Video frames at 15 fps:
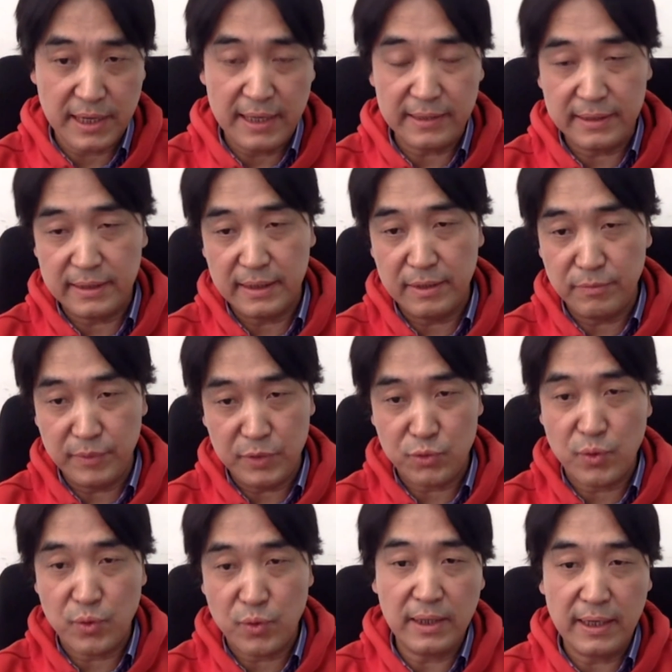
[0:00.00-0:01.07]
and we
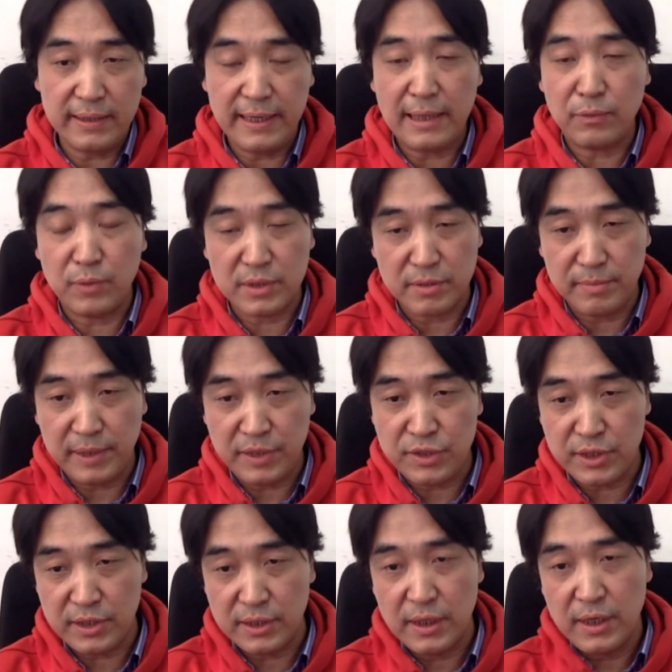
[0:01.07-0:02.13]
run a network
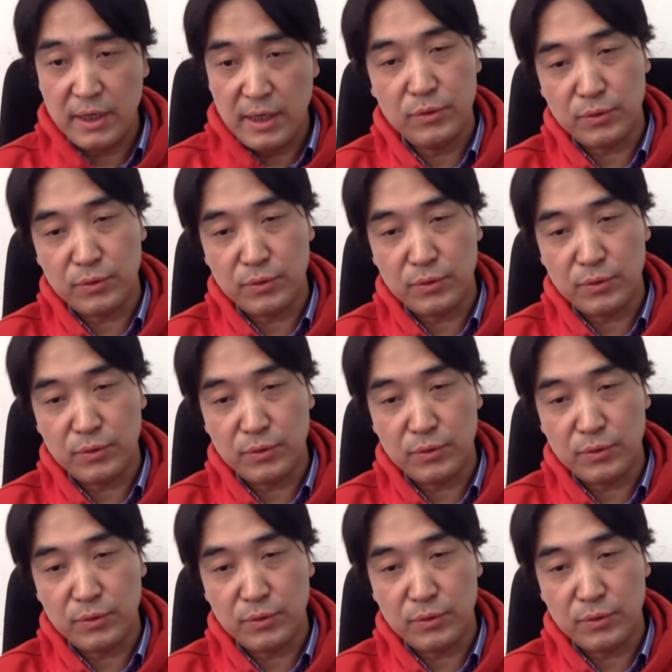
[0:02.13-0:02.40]
simulation